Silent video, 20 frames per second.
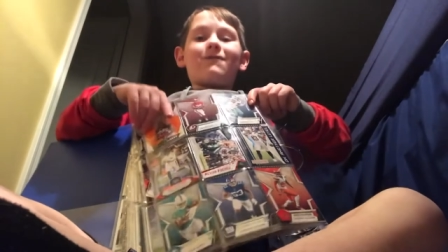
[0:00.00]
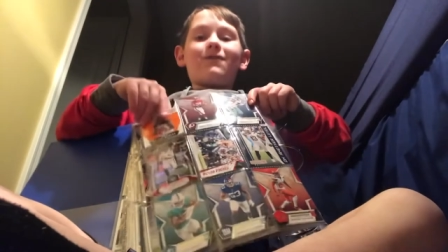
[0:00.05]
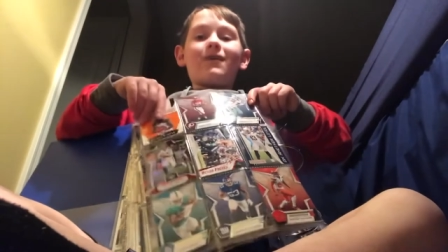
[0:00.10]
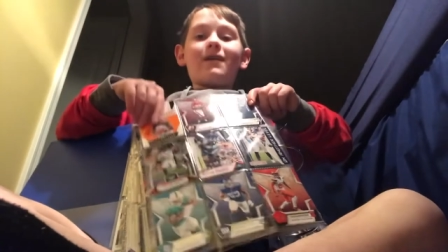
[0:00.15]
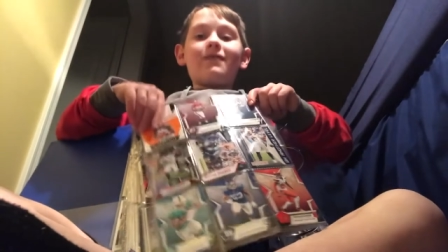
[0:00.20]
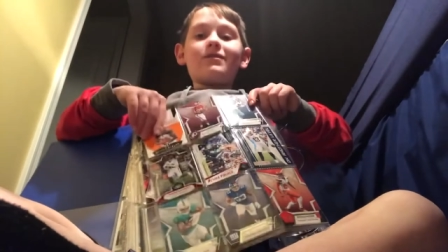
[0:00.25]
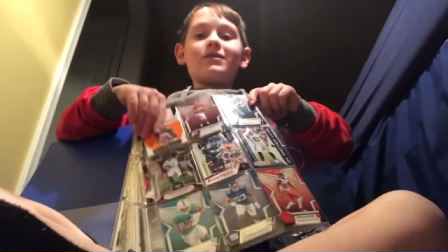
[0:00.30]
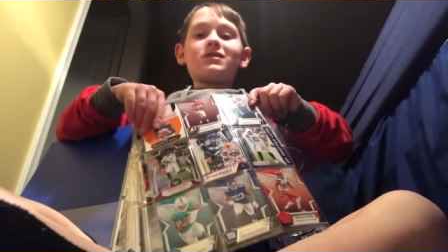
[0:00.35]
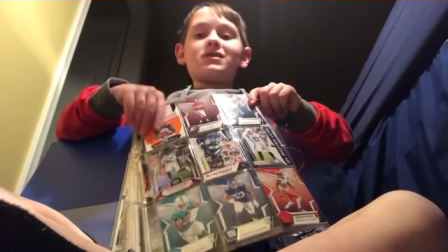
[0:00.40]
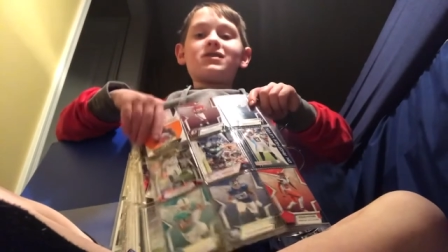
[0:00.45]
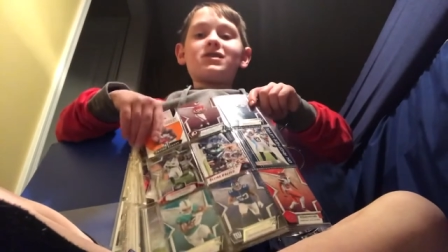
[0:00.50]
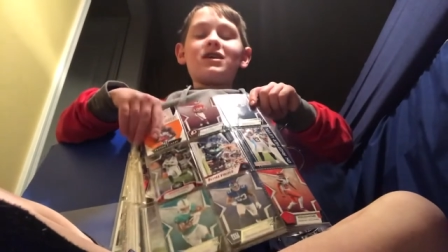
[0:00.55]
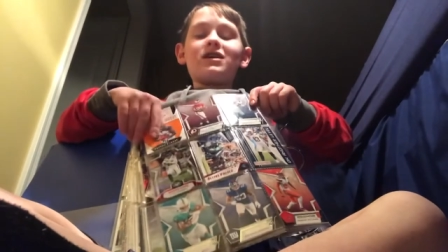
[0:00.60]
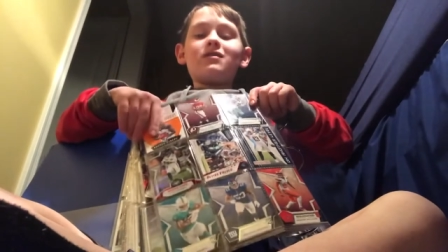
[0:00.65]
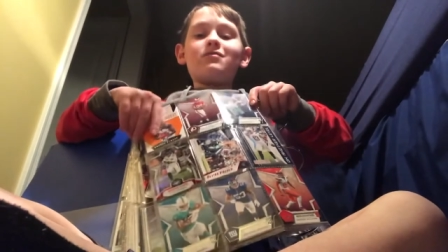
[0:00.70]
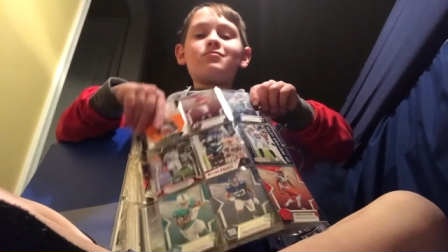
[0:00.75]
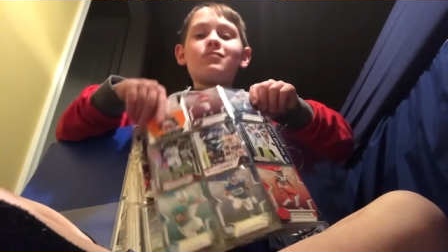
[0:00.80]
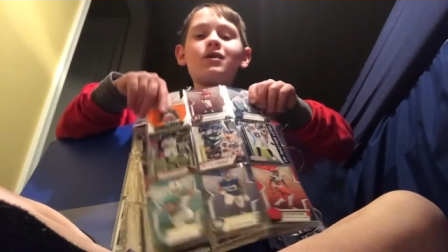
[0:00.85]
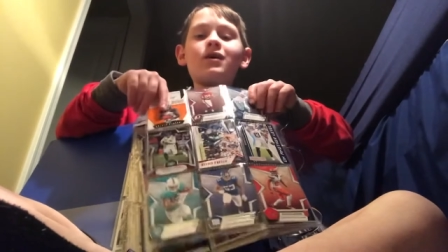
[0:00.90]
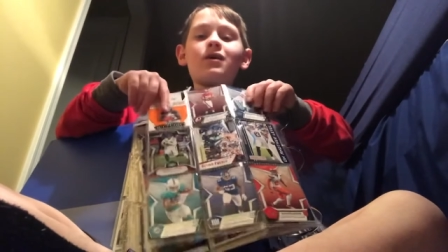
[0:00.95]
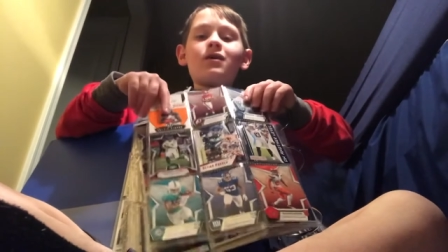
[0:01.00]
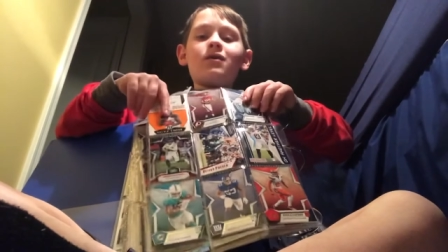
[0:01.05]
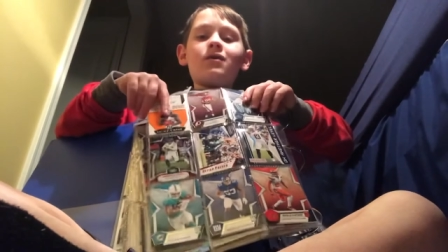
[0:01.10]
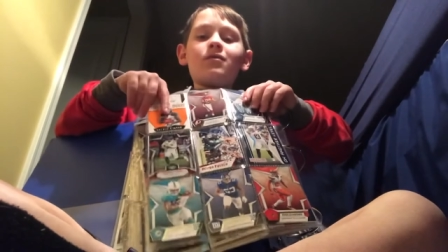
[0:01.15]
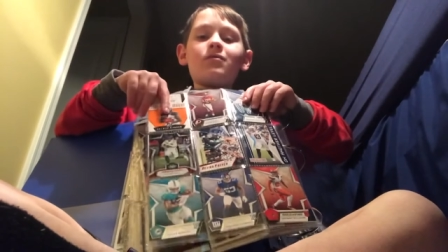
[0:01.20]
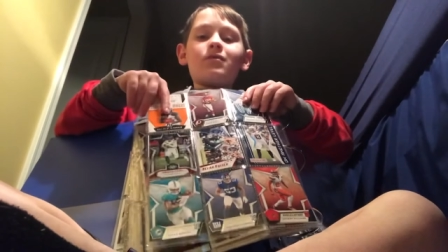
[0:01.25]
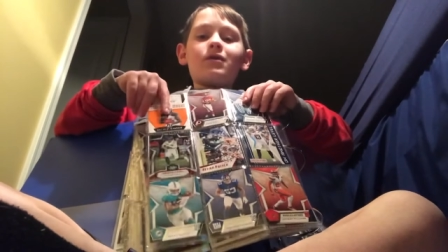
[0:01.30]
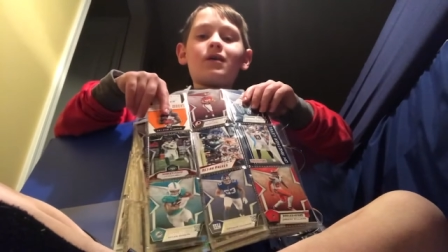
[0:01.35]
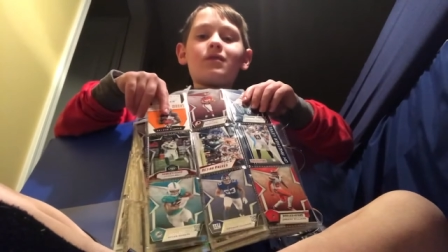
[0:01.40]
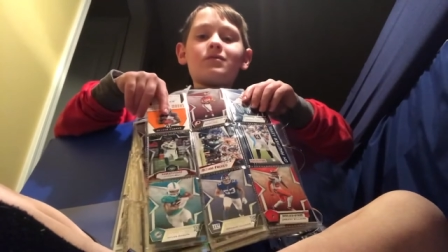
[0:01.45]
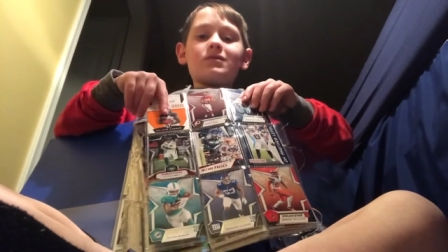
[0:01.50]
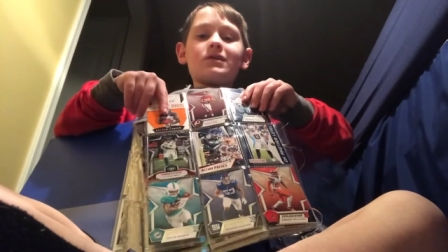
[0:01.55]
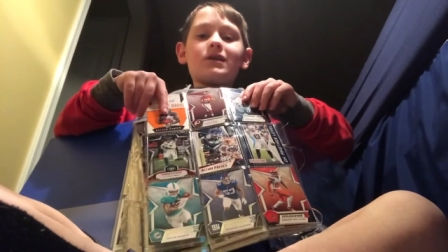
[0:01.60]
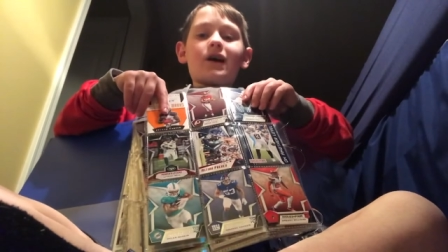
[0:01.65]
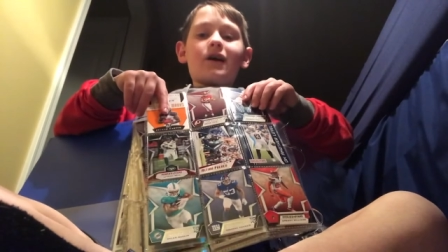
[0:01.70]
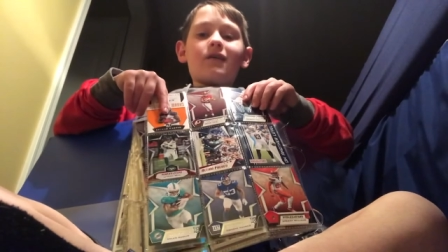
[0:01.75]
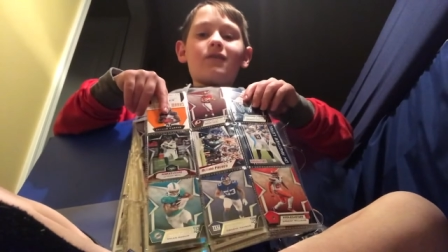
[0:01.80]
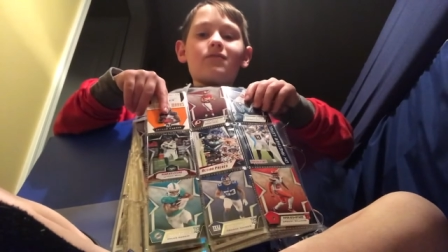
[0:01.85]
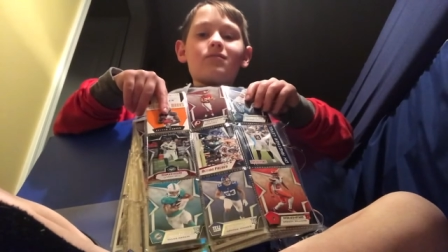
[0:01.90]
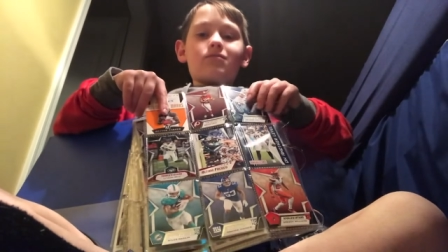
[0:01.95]
favorite team when I was
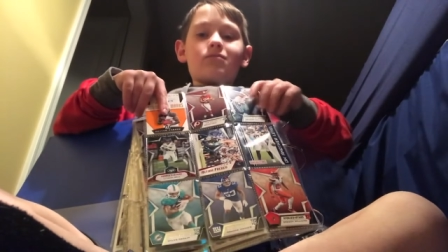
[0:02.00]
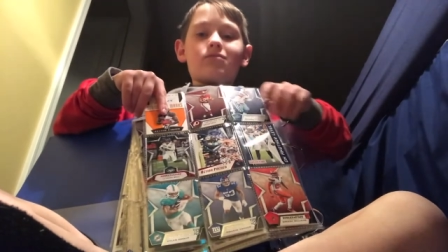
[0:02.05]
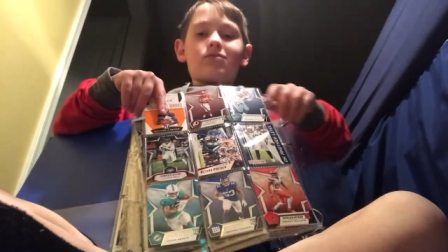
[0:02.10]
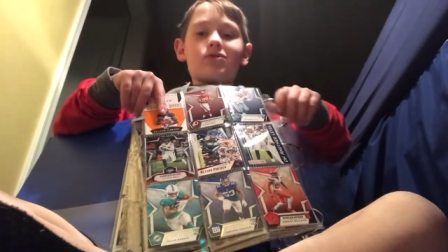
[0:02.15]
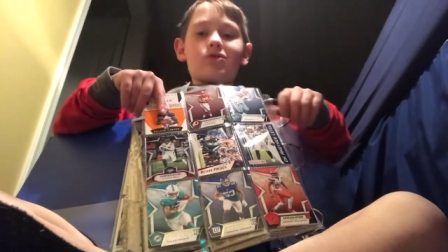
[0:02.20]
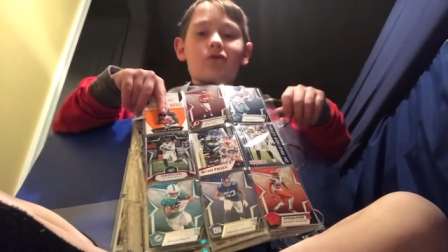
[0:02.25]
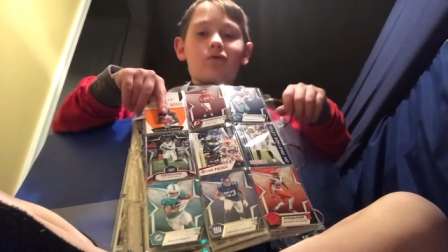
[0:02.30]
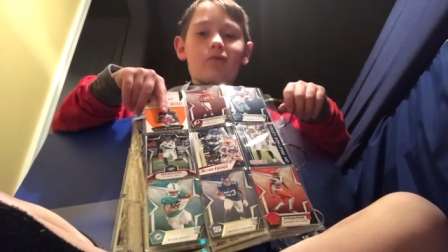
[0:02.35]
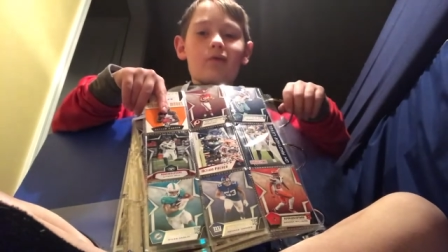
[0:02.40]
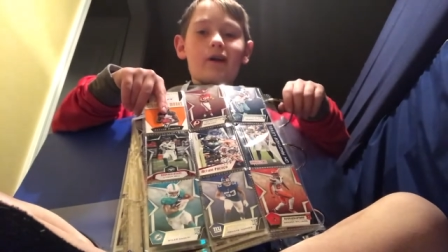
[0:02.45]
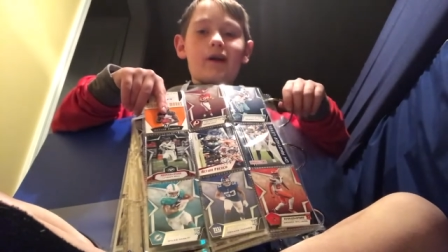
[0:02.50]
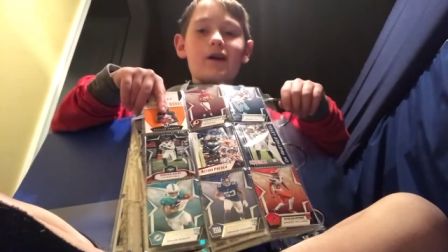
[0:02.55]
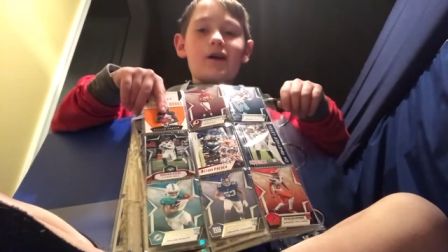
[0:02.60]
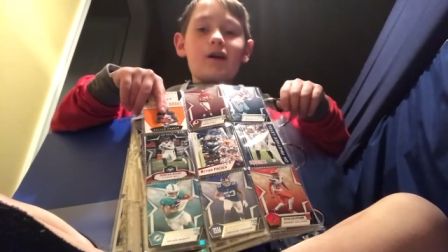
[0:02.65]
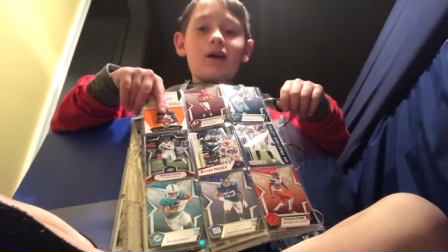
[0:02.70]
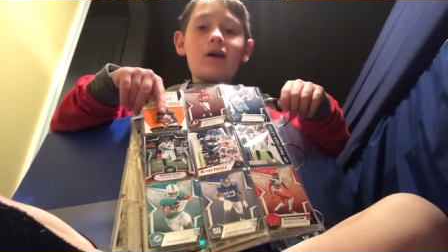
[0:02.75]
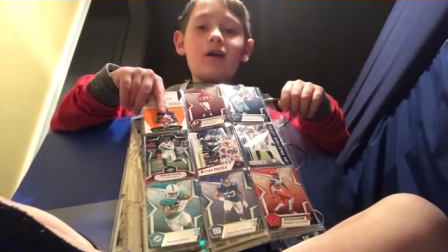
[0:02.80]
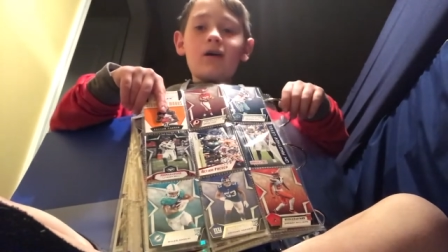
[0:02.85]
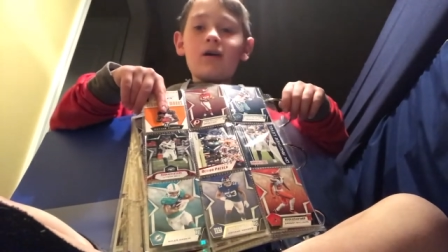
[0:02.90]
like 3